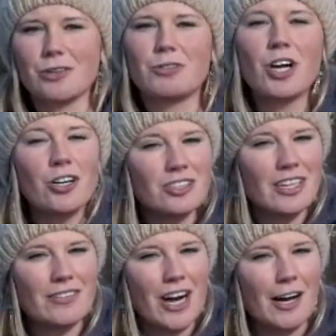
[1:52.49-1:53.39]
So turtles
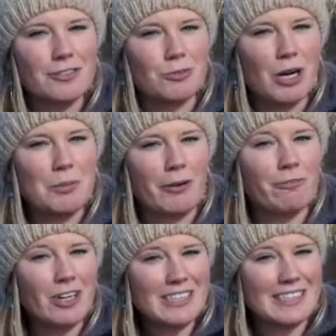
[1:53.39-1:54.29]
don't ever have to worry about
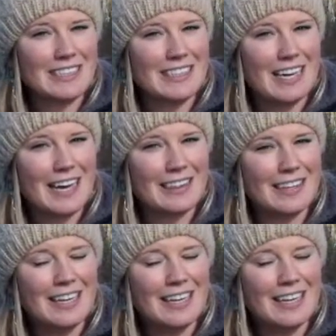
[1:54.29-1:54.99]
freezing to death,